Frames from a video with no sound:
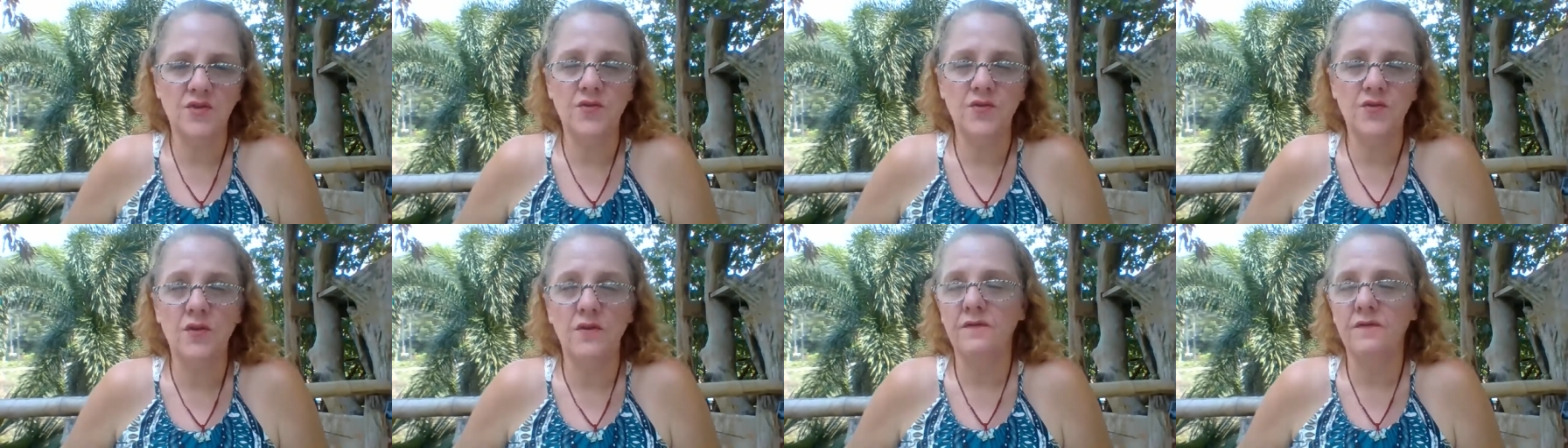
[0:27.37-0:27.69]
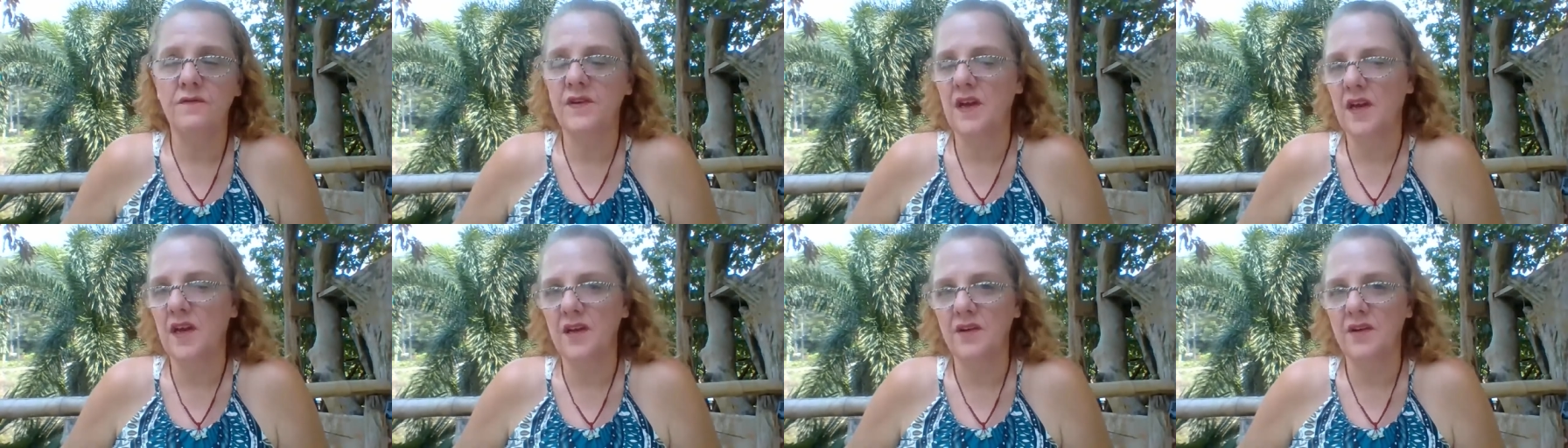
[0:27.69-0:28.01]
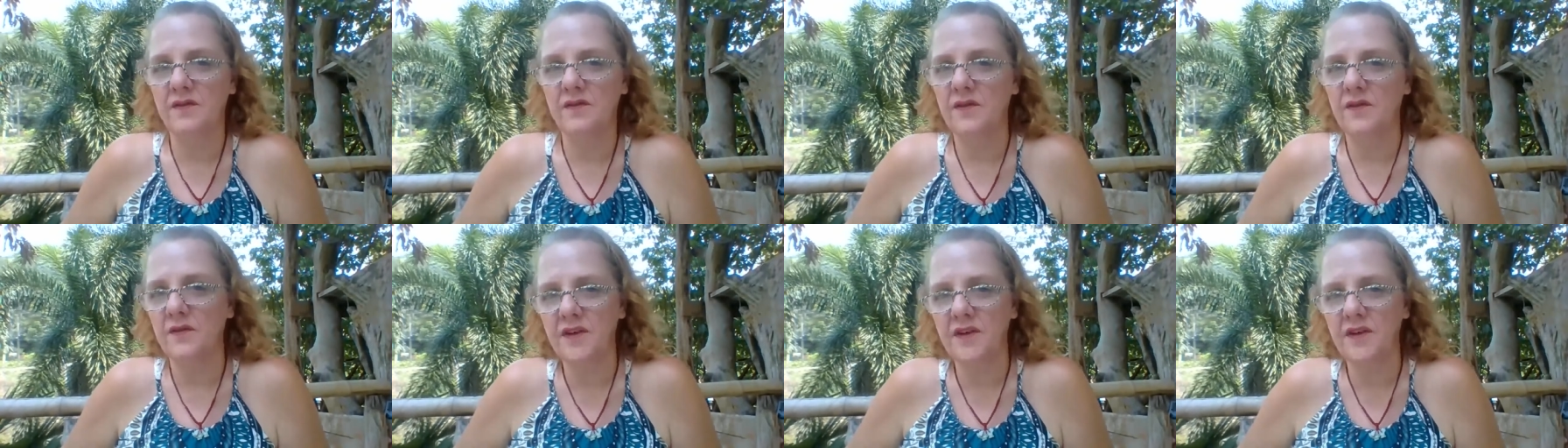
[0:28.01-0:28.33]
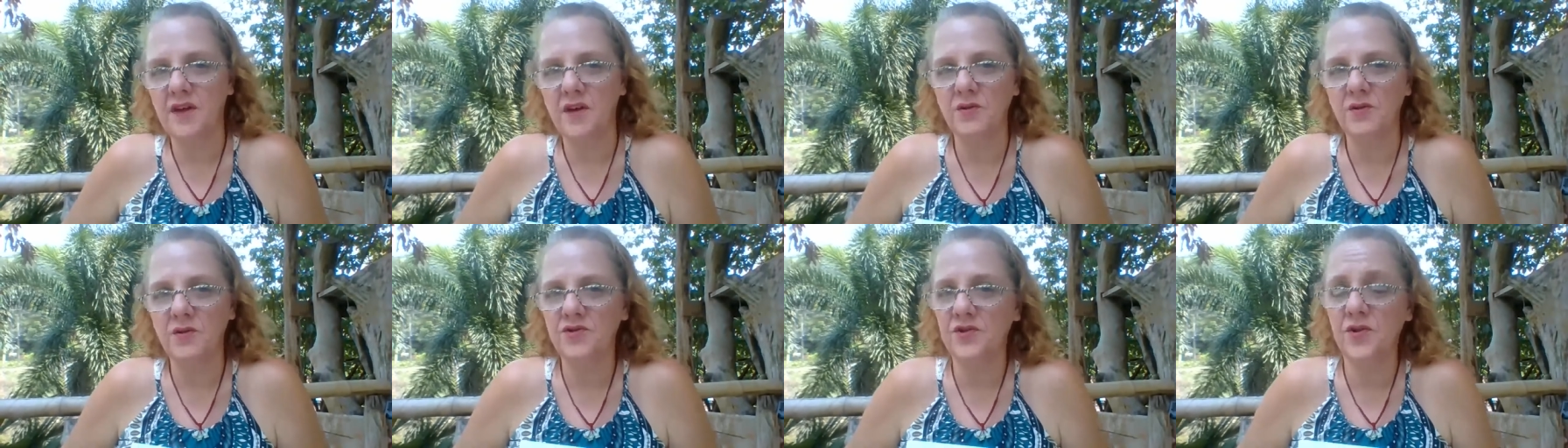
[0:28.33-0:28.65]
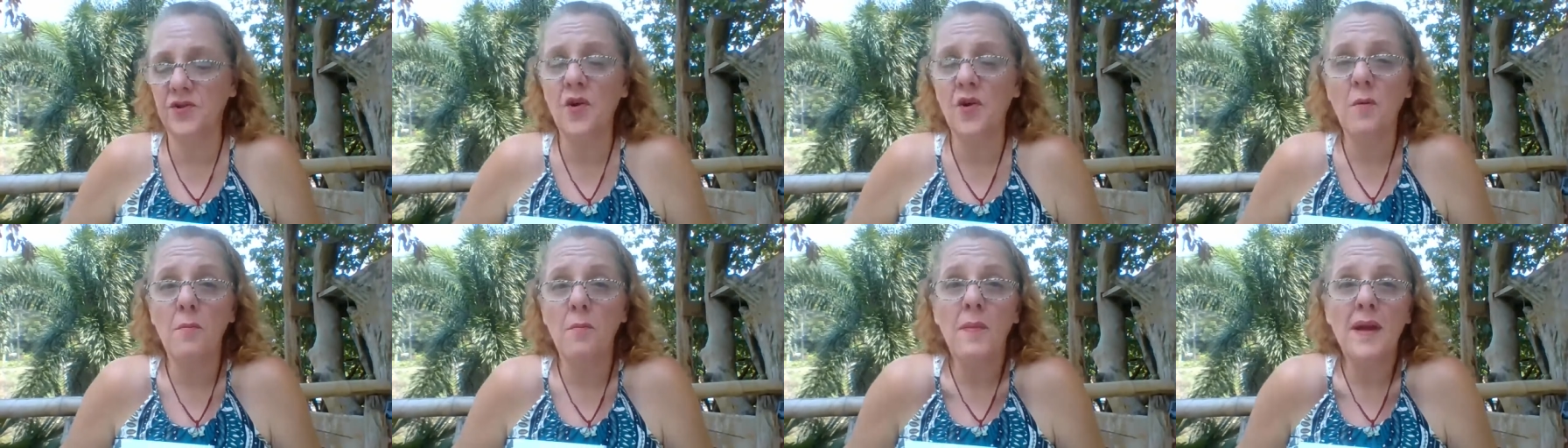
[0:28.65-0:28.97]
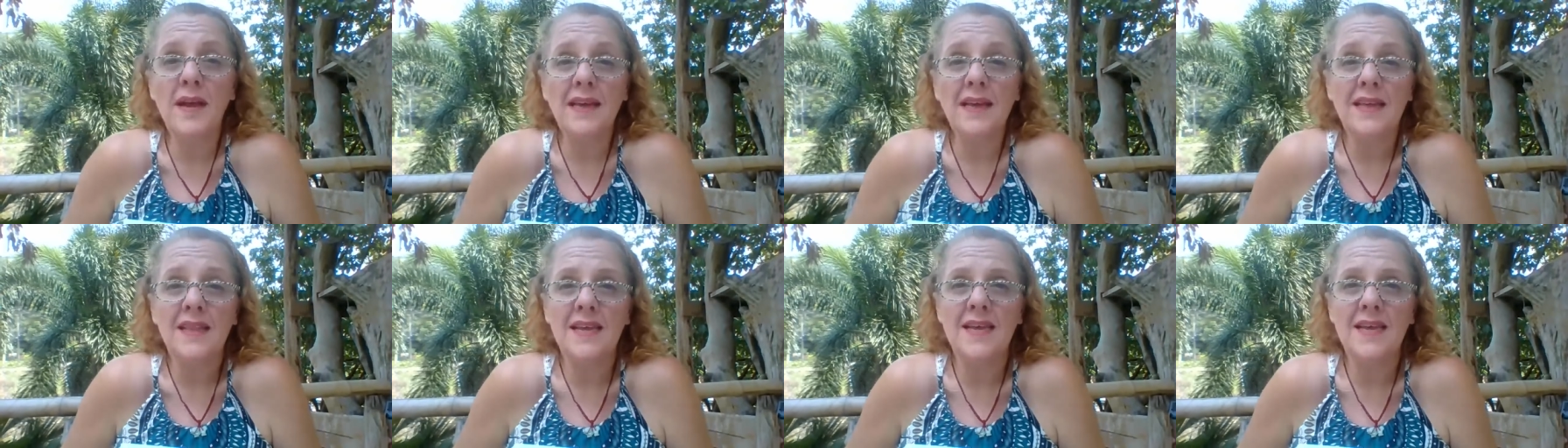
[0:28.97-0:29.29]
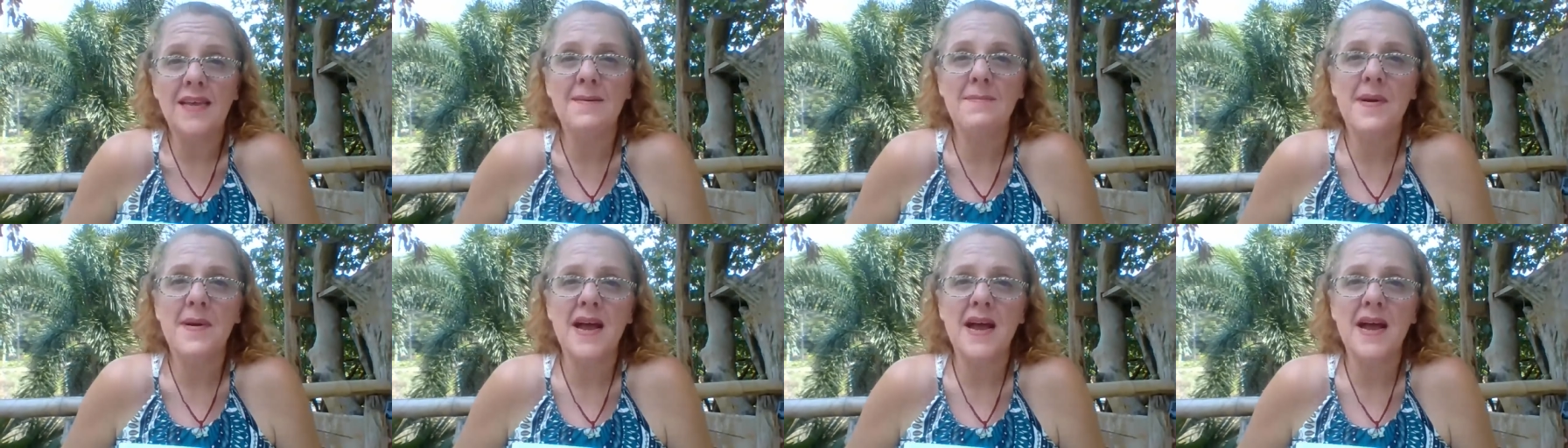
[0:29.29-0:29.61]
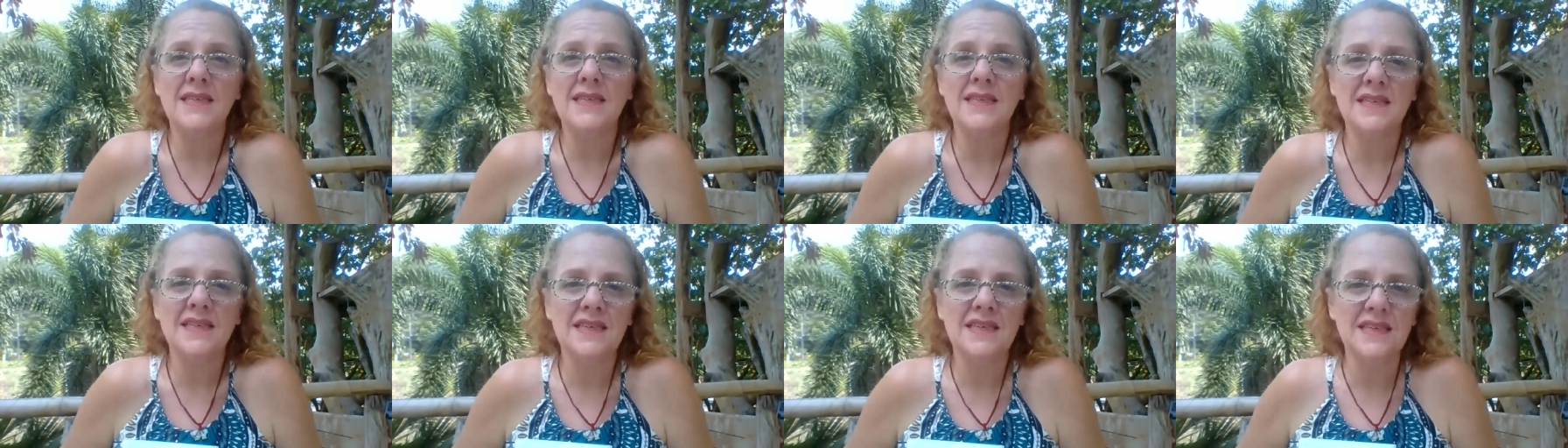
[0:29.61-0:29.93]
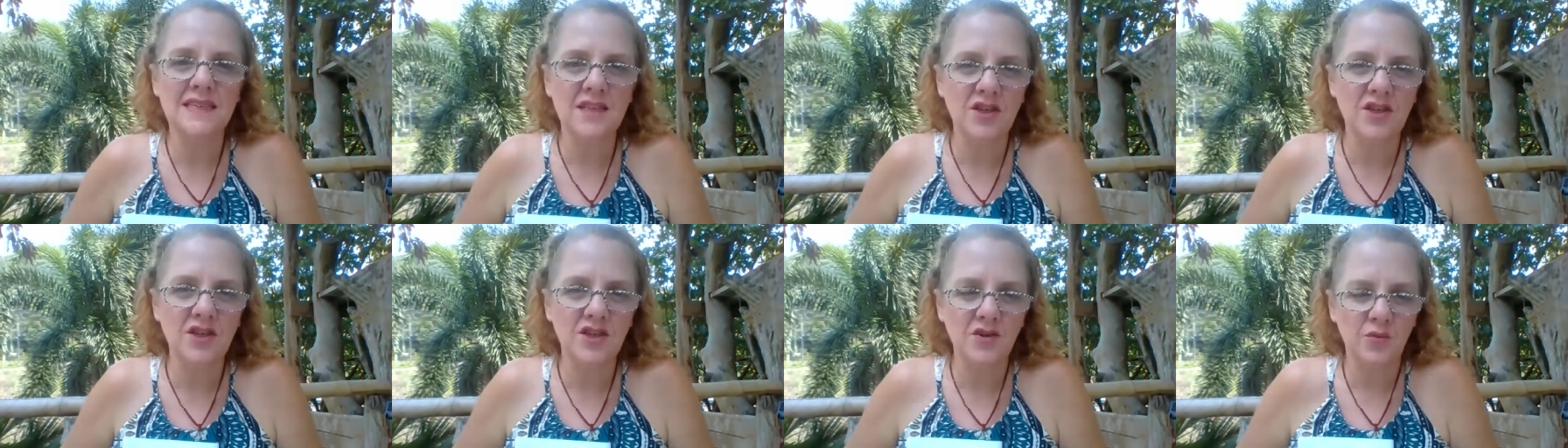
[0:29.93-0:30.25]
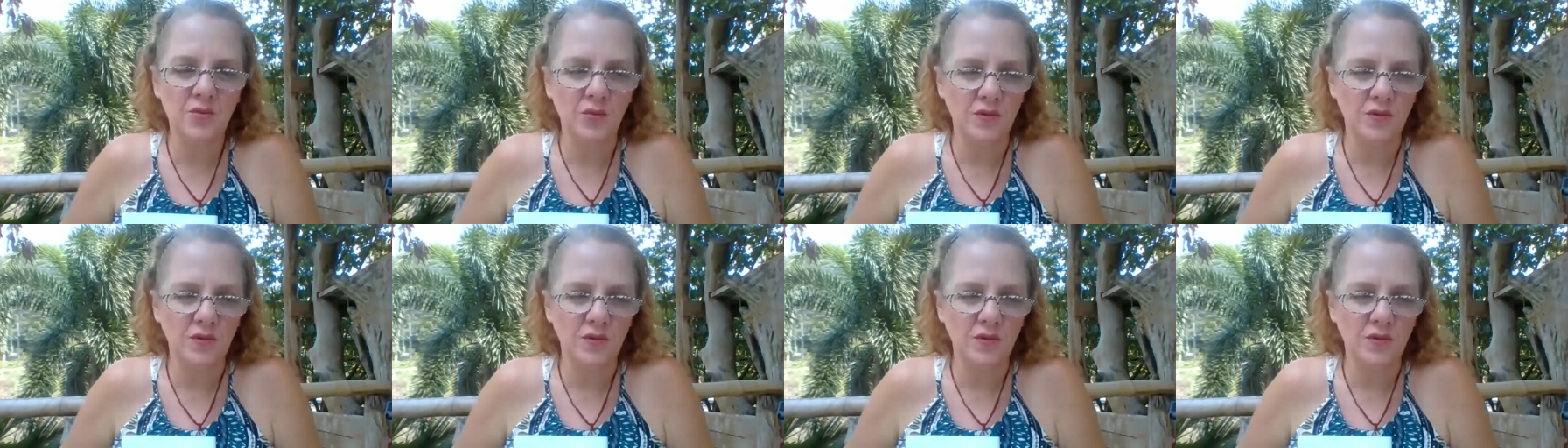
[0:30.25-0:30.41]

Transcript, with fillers: you're not feeling fulfilled, you're not making the impact it is that you